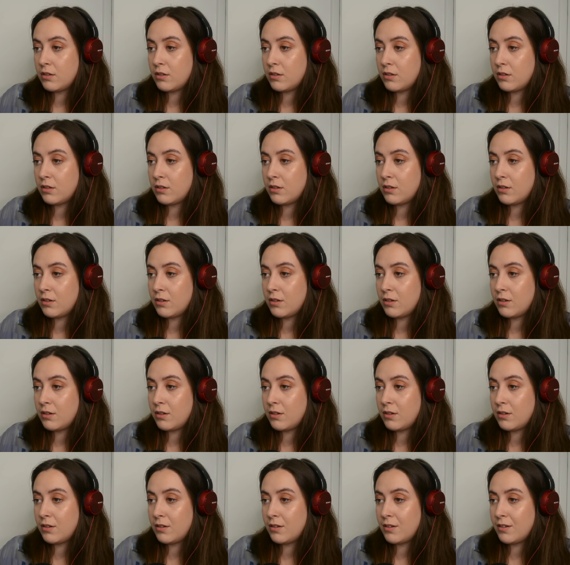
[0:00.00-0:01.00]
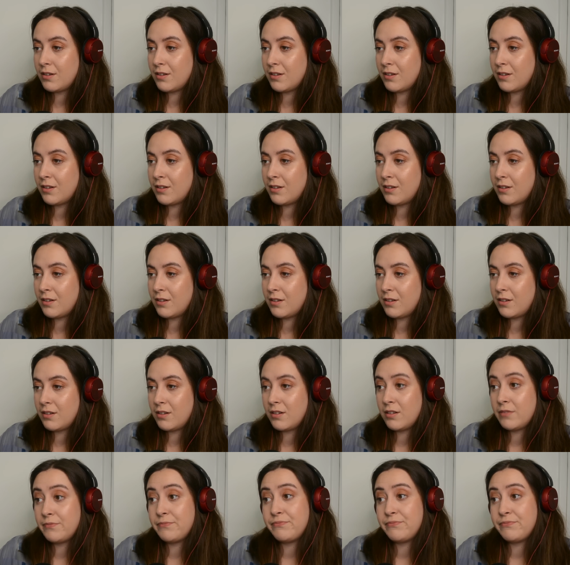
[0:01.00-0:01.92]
(no one is talking)